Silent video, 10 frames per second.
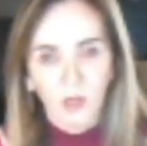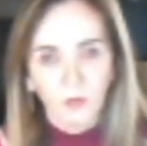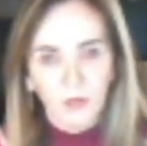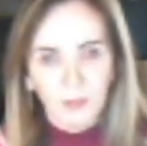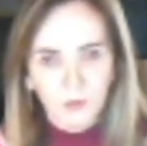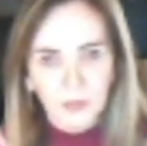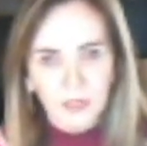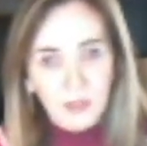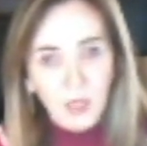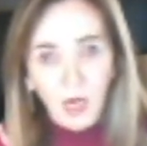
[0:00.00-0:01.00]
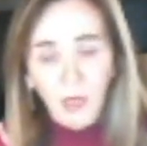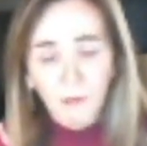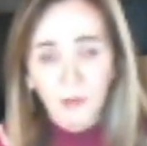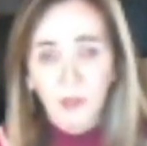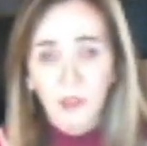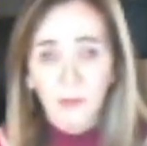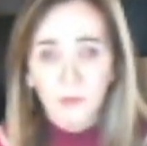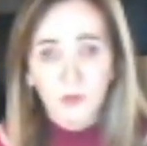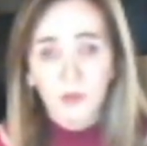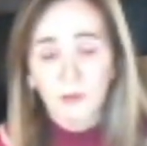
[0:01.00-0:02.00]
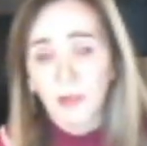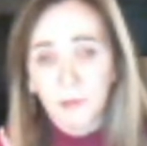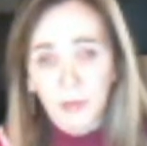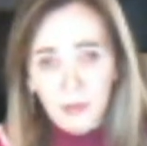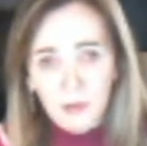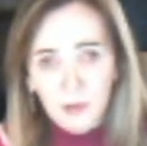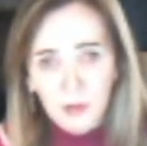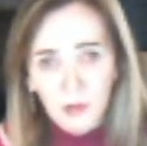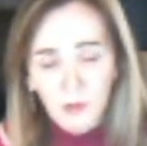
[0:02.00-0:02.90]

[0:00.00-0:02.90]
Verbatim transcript: when I'm doing a top, I'm using my bust.